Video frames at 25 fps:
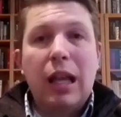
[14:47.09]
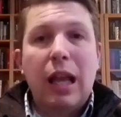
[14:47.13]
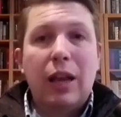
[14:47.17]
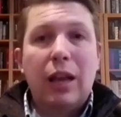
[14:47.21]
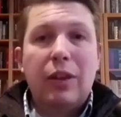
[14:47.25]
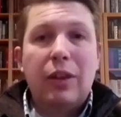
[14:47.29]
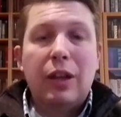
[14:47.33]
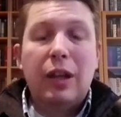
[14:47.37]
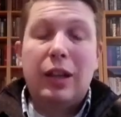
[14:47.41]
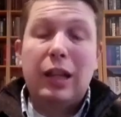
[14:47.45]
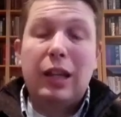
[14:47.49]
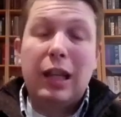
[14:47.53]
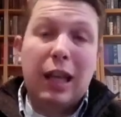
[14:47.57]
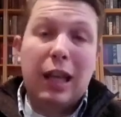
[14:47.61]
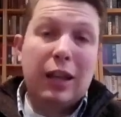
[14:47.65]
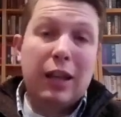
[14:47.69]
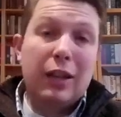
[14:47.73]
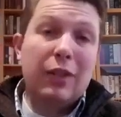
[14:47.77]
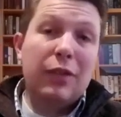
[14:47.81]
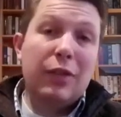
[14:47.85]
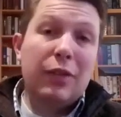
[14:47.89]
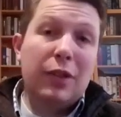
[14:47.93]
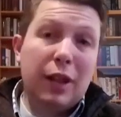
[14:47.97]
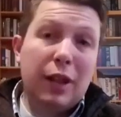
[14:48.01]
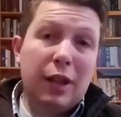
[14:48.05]
And then at the
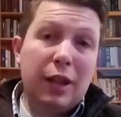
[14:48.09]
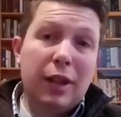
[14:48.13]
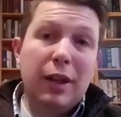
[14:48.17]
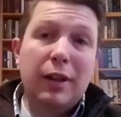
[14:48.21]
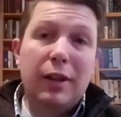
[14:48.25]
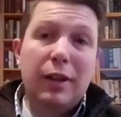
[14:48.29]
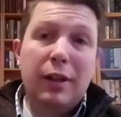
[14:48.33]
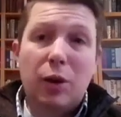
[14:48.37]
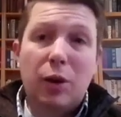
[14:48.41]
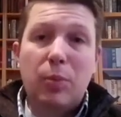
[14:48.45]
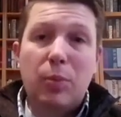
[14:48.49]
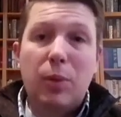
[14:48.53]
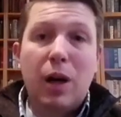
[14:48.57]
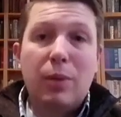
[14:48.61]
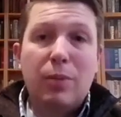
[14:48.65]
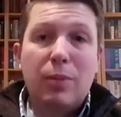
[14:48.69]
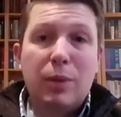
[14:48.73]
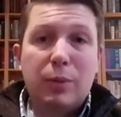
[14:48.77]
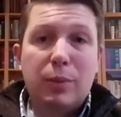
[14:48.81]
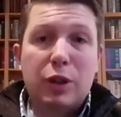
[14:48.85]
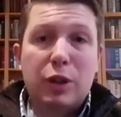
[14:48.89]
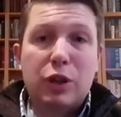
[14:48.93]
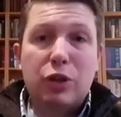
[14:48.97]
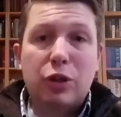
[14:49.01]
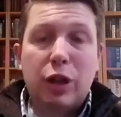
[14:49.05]
end of the Obama
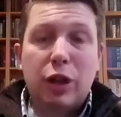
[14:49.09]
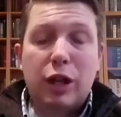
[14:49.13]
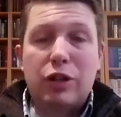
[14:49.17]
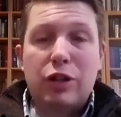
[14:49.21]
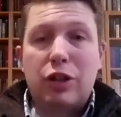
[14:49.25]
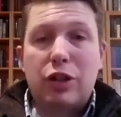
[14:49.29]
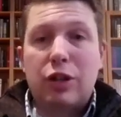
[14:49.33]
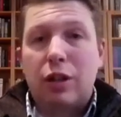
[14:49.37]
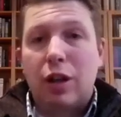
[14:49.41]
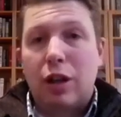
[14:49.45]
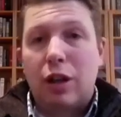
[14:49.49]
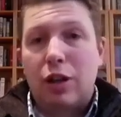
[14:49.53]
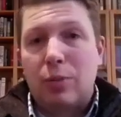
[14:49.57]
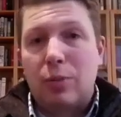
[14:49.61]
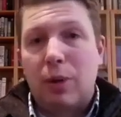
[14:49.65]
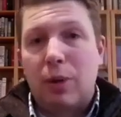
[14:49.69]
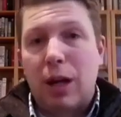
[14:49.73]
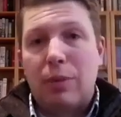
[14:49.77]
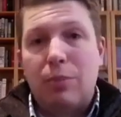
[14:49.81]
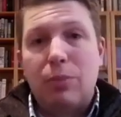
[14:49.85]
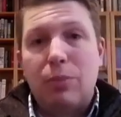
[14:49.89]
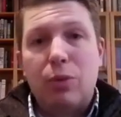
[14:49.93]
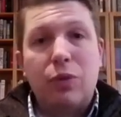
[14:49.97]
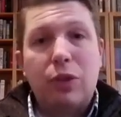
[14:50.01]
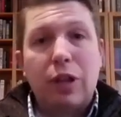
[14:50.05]
administration, Hunter
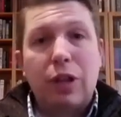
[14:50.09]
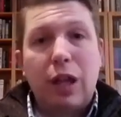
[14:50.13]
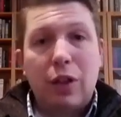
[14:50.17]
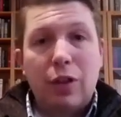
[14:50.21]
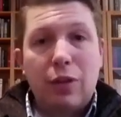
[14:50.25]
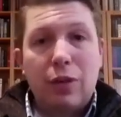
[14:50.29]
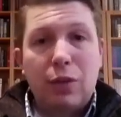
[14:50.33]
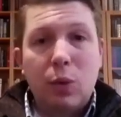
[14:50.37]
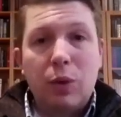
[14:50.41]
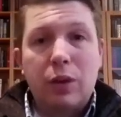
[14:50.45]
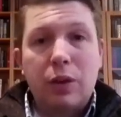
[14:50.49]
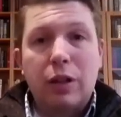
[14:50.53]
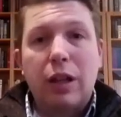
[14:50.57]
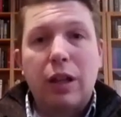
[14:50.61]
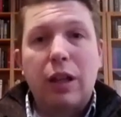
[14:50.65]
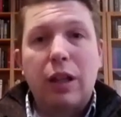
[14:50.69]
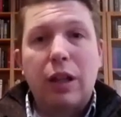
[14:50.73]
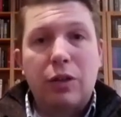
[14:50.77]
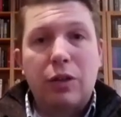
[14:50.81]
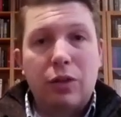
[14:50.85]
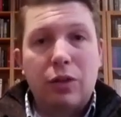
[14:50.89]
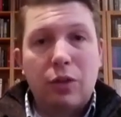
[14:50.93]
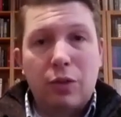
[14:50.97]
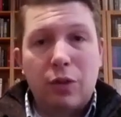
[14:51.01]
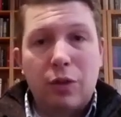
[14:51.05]
Biden moved to California.
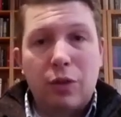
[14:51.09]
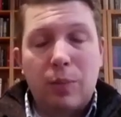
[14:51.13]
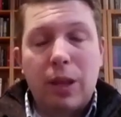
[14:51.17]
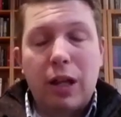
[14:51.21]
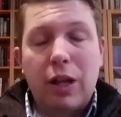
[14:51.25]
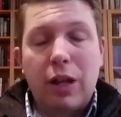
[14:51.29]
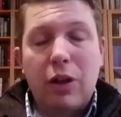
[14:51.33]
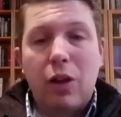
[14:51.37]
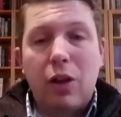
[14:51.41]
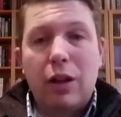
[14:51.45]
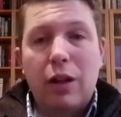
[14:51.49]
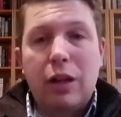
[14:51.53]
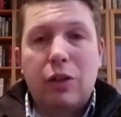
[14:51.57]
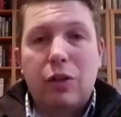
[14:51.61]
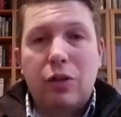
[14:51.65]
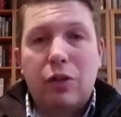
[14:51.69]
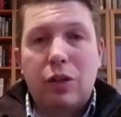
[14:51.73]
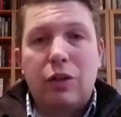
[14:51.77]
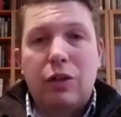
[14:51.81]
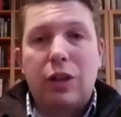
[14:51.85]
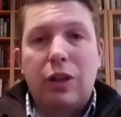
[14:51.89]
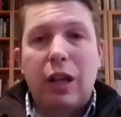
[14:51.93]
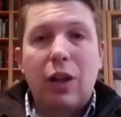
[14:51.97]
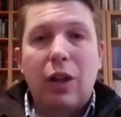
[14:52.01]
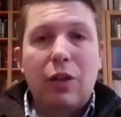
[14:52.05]
And so from then on, it's
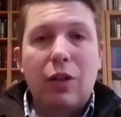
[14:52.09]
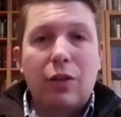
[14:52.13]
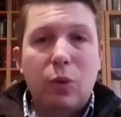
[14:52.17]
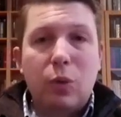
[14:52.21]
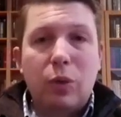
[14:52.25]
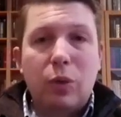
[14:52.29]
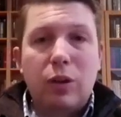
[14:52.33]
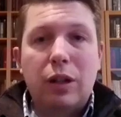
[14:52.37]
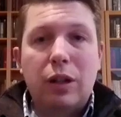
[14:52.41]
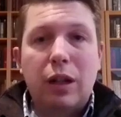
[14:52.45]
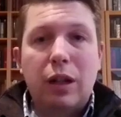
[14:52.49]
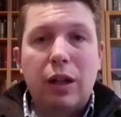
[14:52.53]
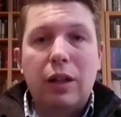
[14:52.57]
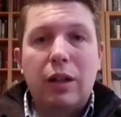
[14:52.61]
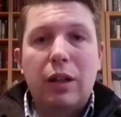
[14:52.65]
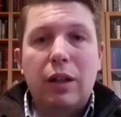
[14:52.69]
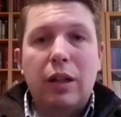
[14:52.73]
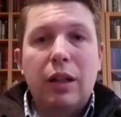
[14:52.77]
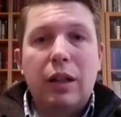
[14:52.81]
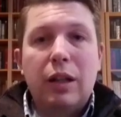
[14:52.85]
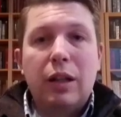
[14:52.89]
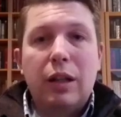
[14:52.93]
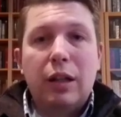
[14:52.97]
these California